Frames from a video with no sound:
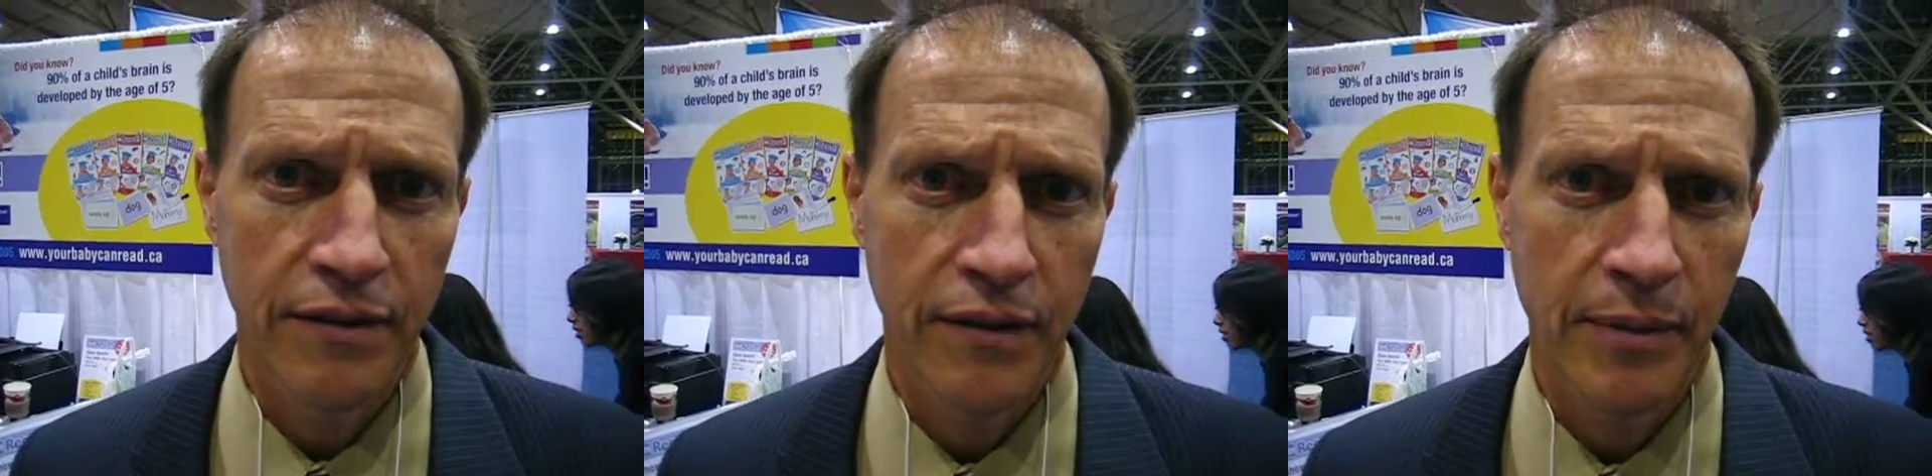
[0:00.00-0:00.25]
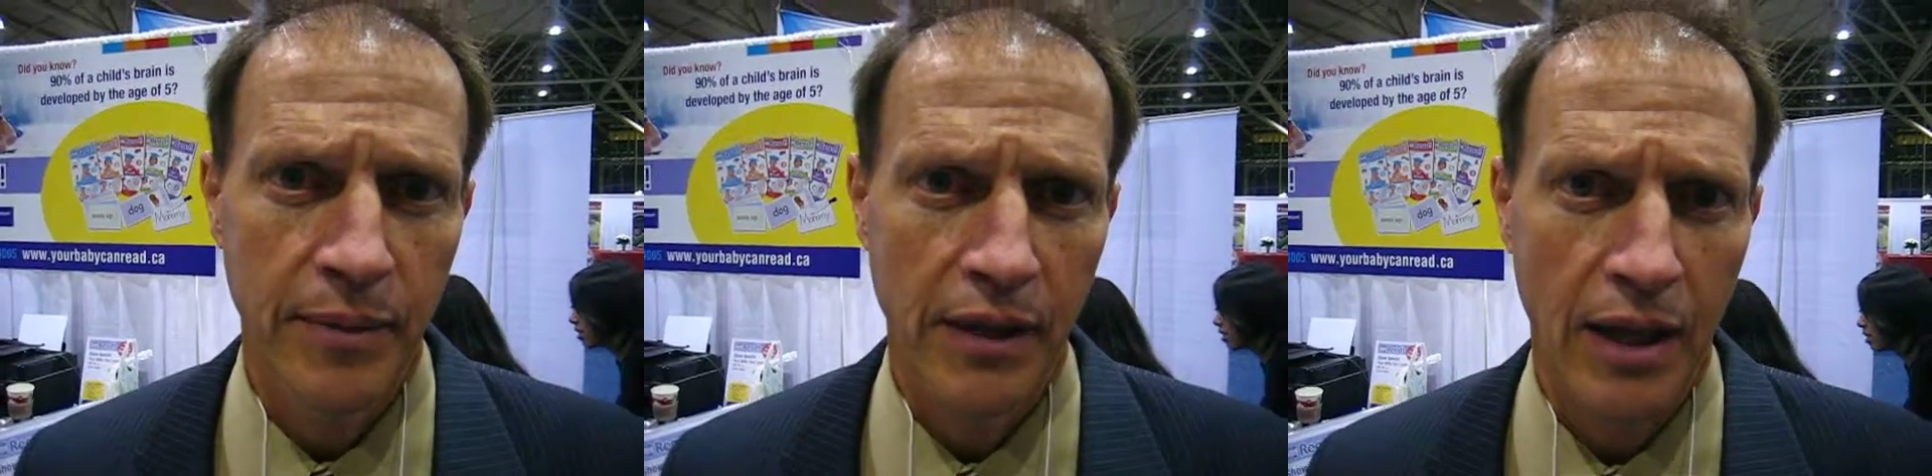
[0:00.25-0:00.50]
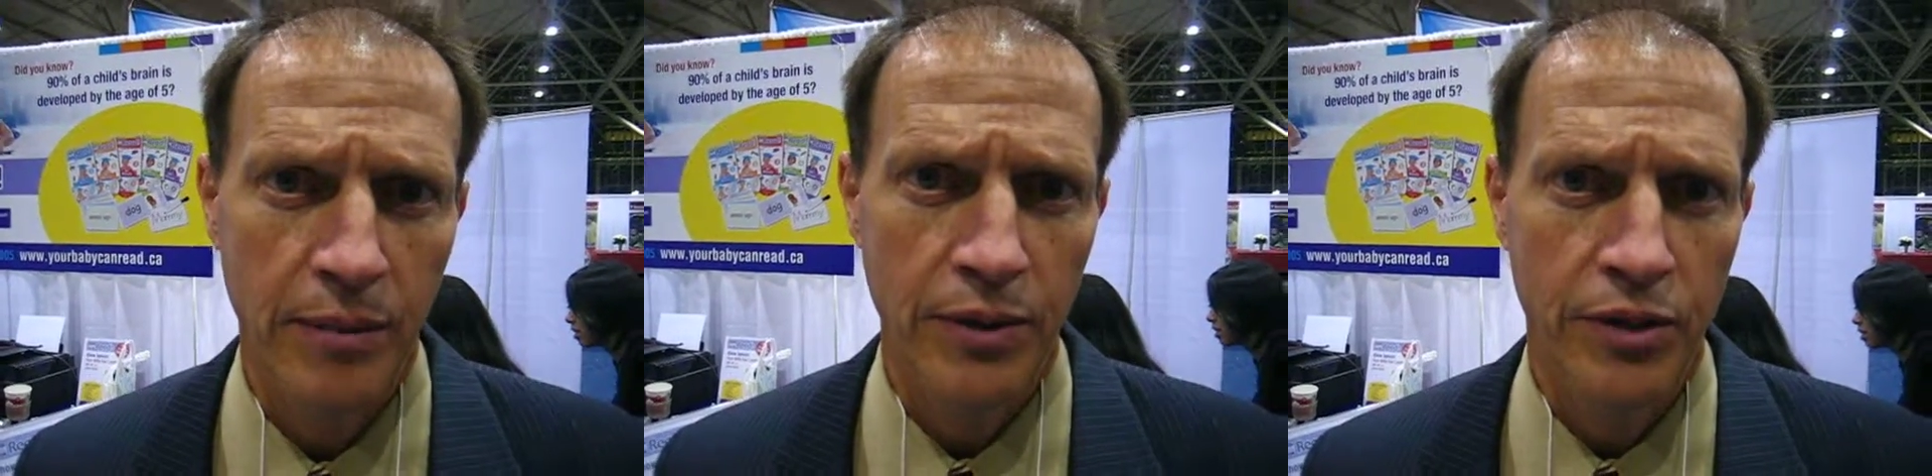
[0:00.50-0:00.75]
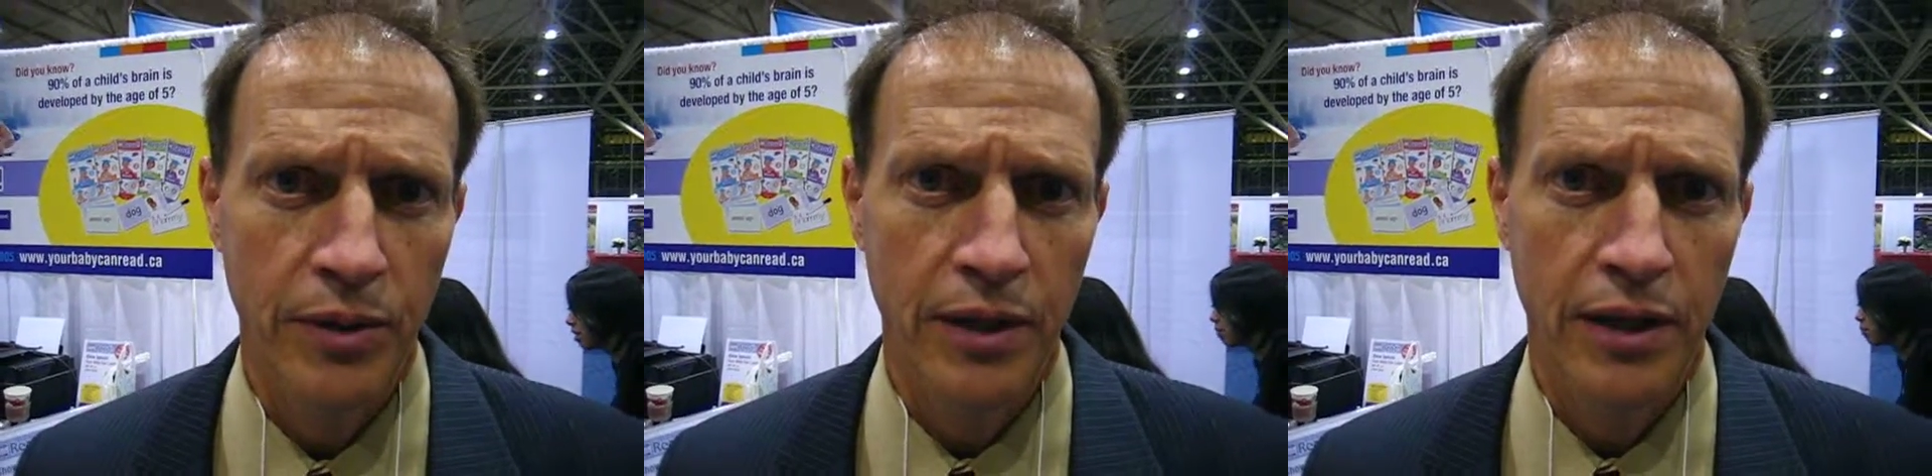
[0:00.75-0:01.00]
development
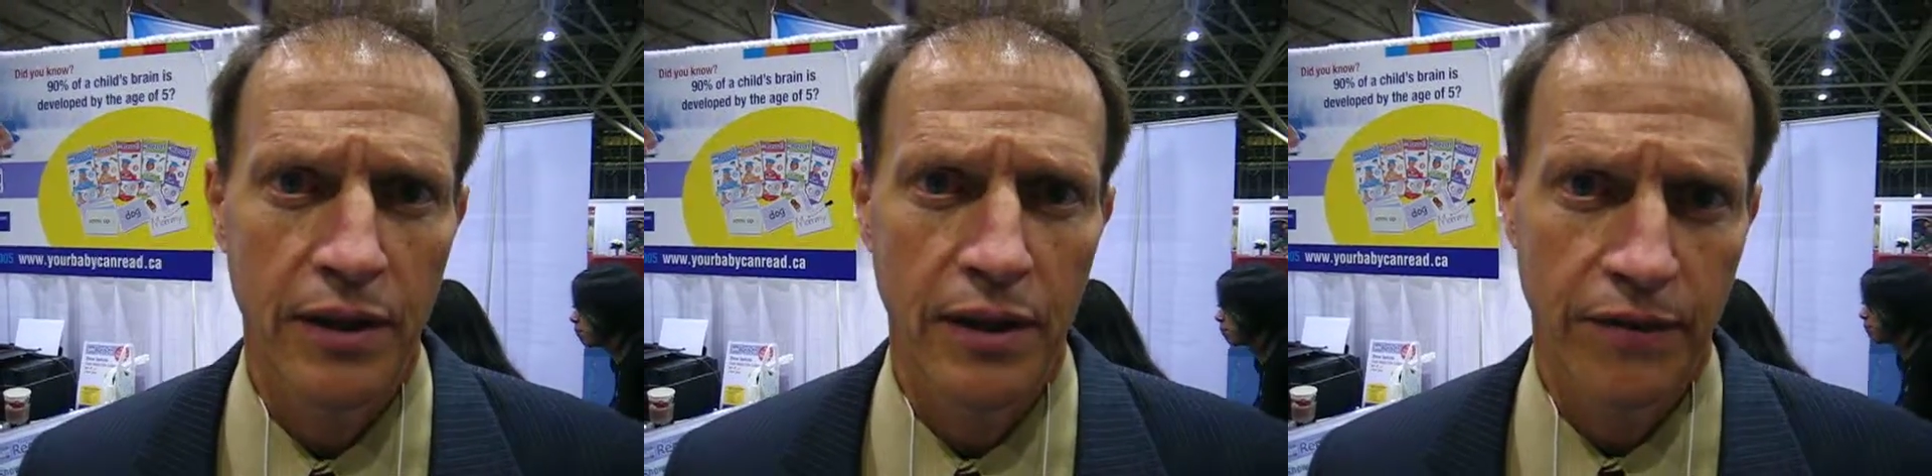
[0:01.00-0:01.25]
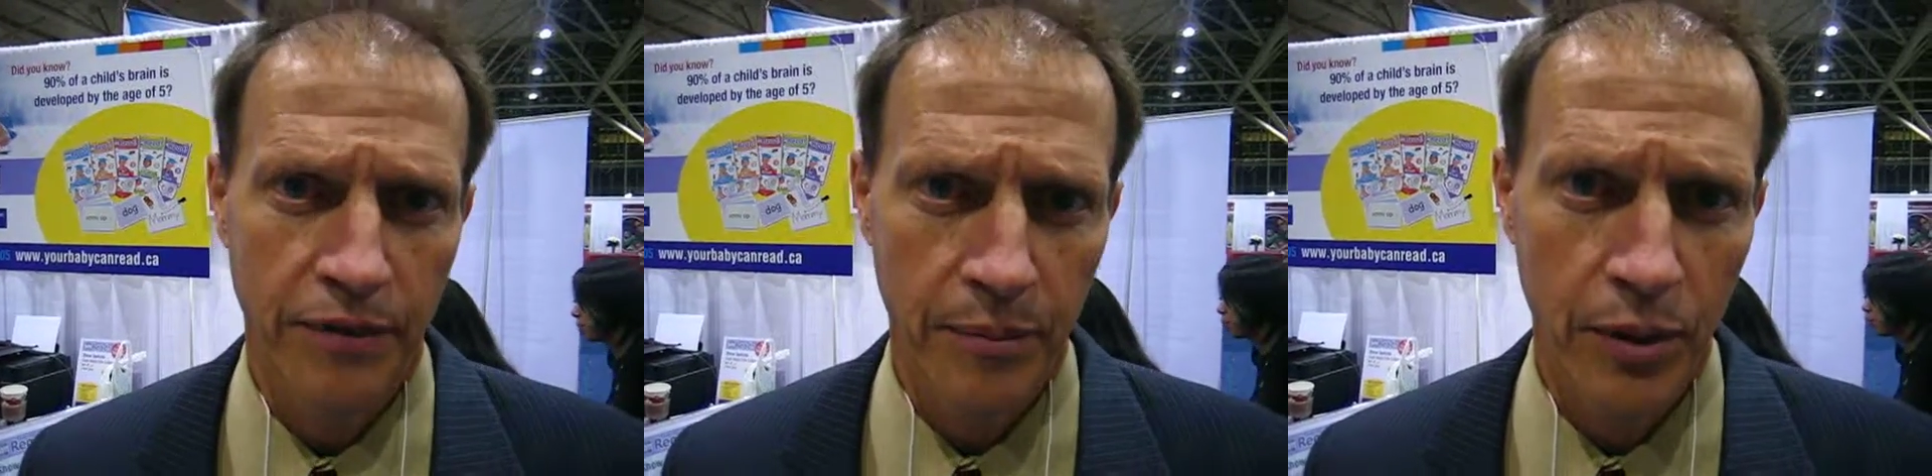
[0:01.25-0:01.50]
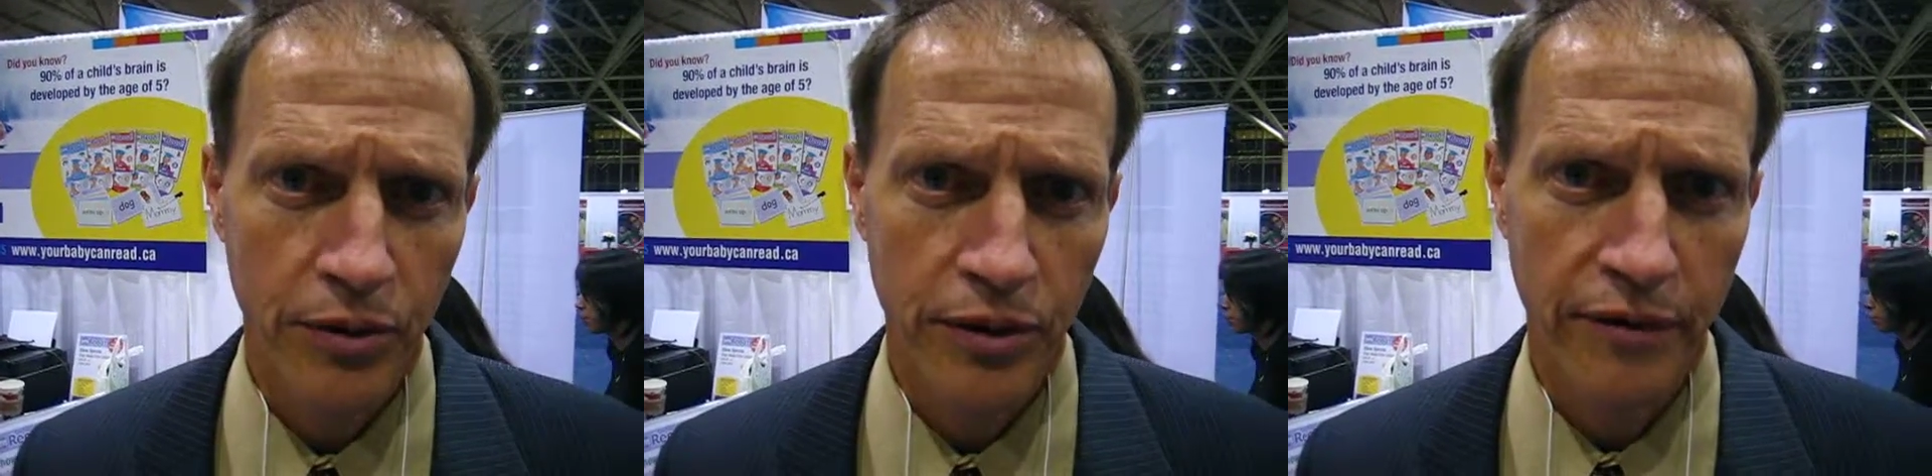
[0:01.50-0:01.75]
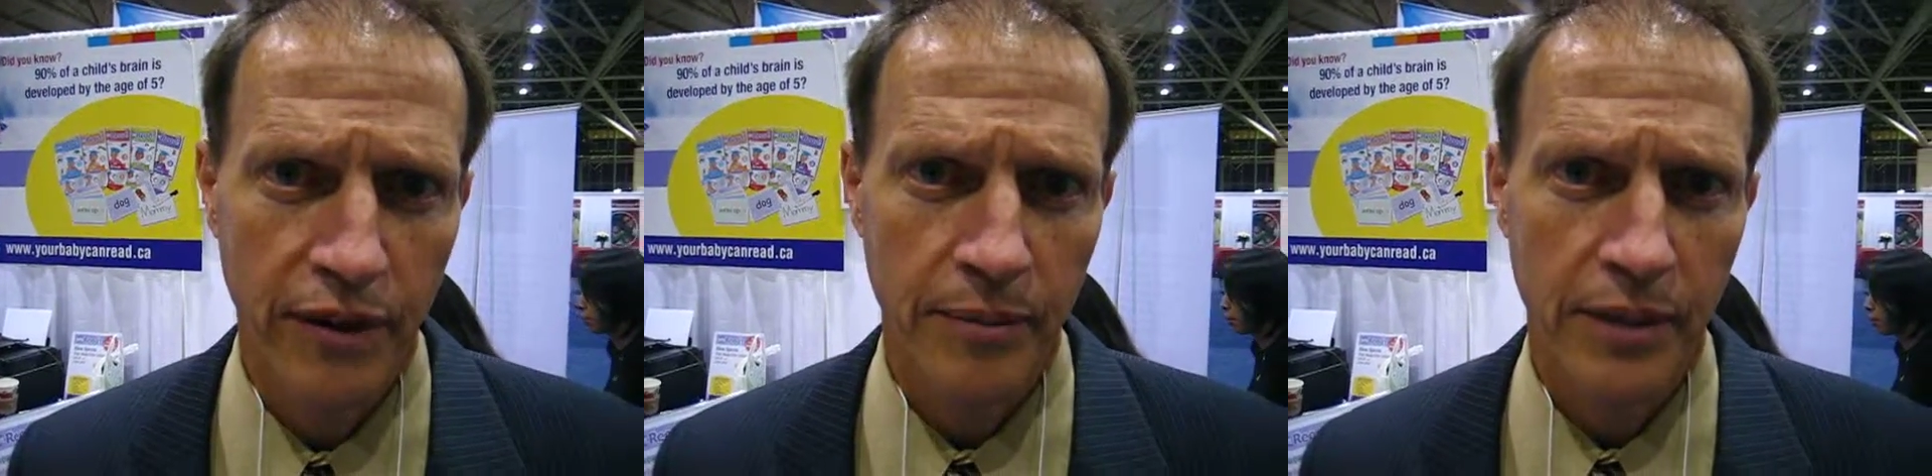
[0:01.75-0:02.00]
laboratory and the infant motor
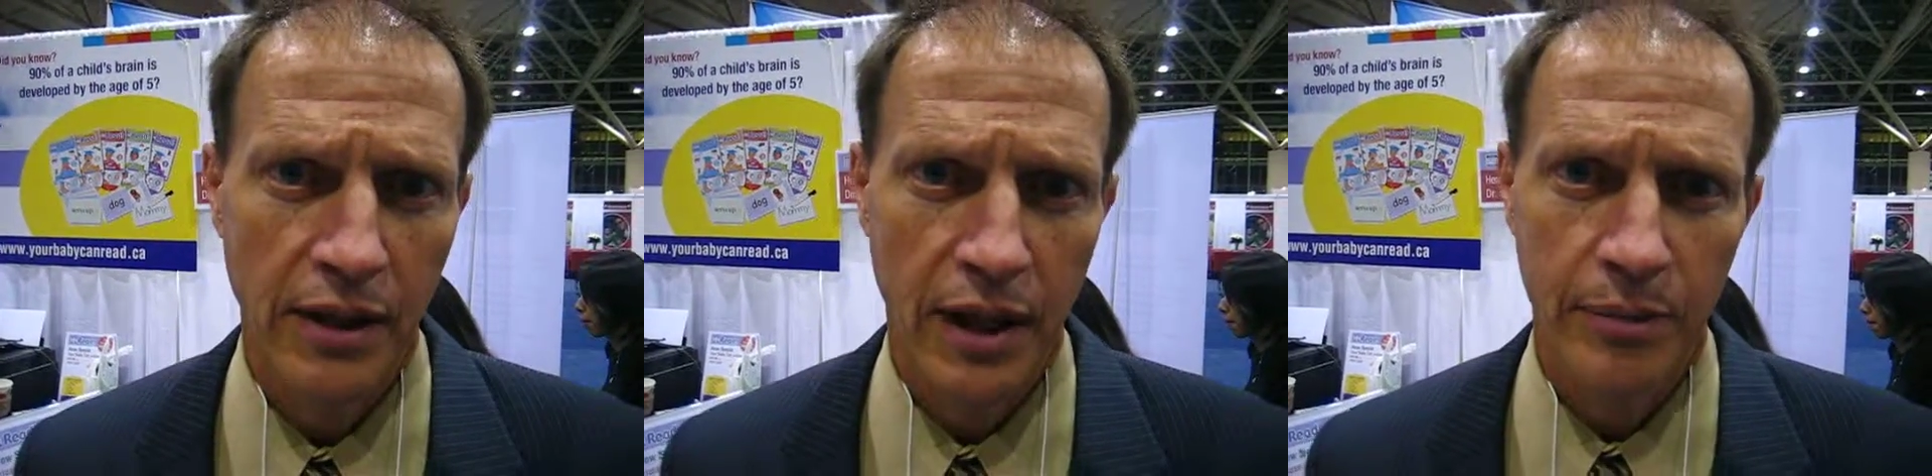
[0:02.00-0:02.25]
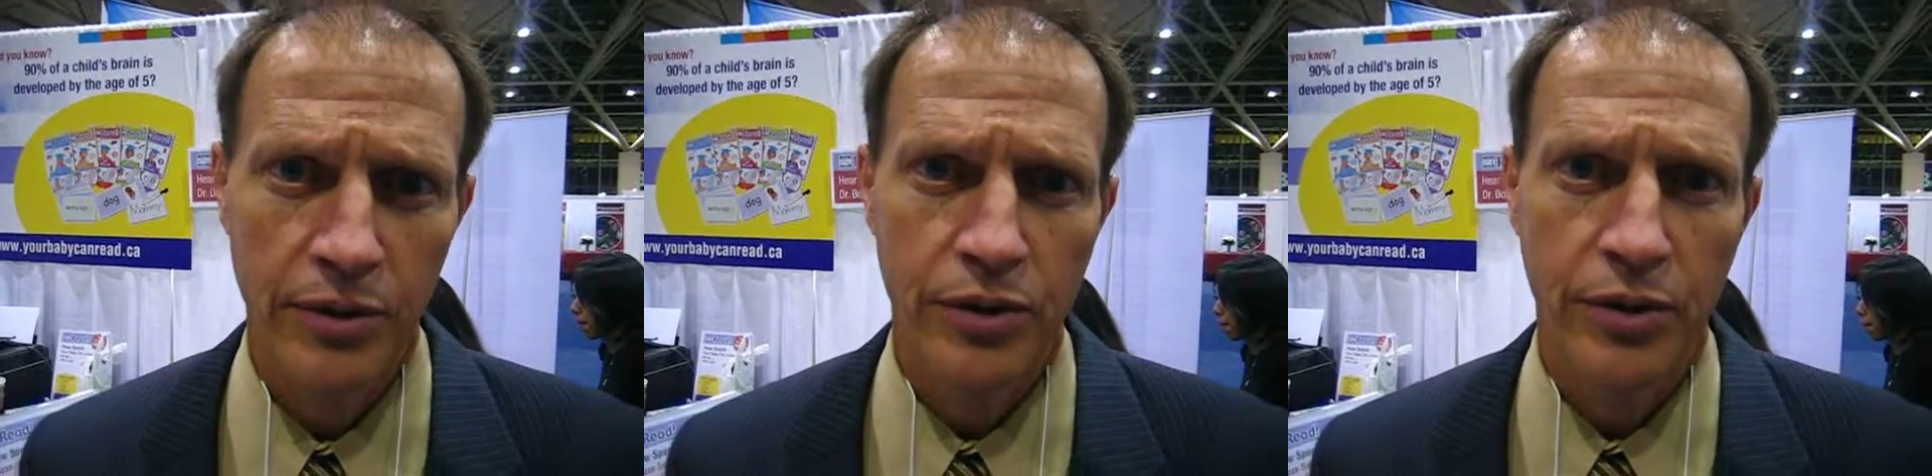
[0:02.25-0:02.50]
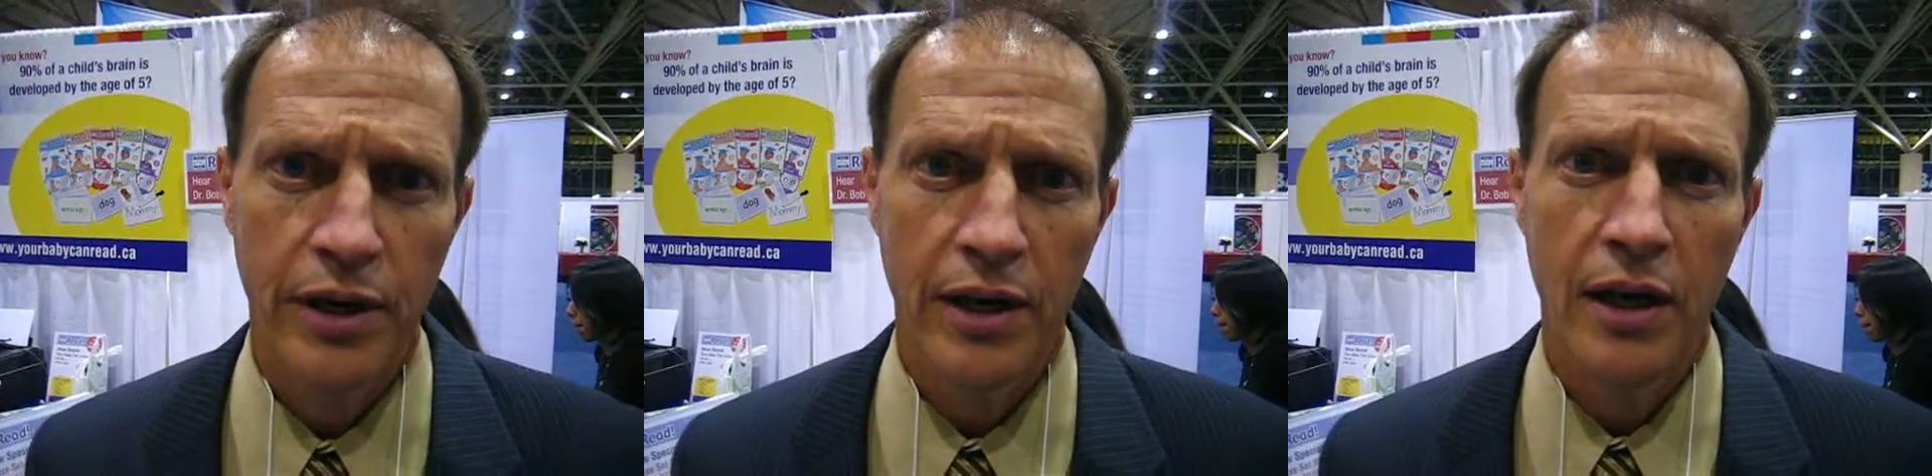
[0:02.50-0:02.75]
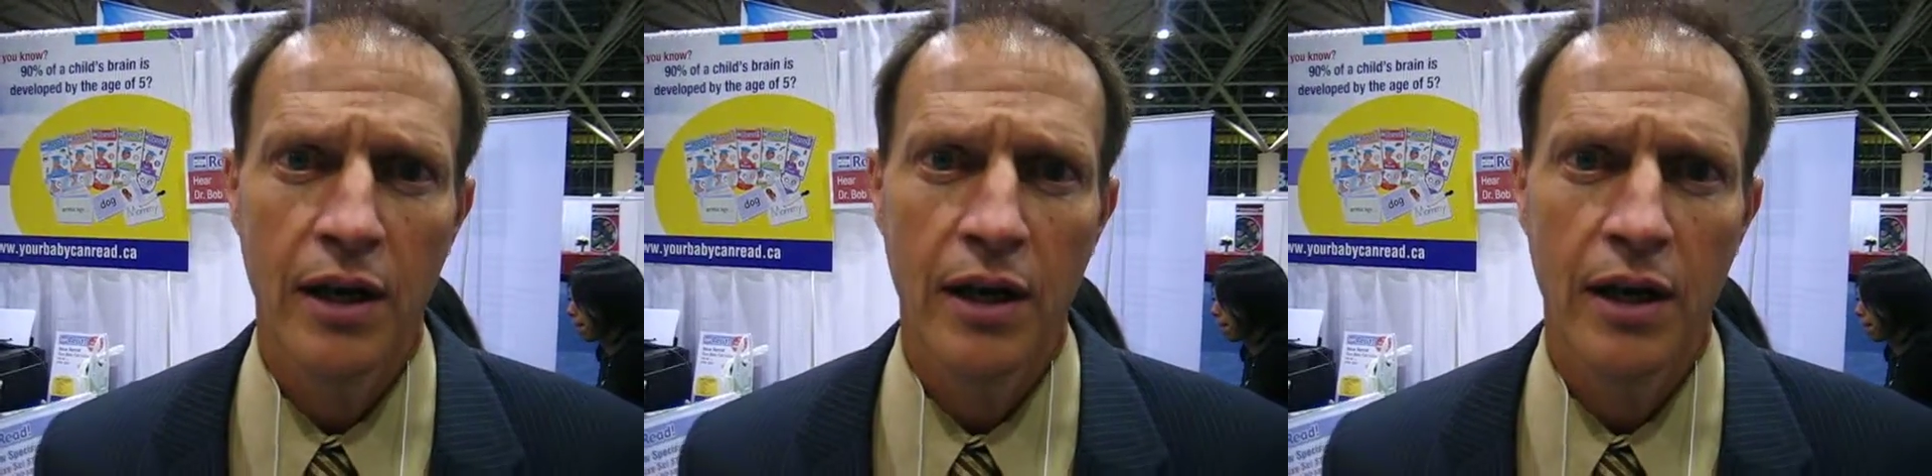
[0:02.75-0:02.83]
development laboratory.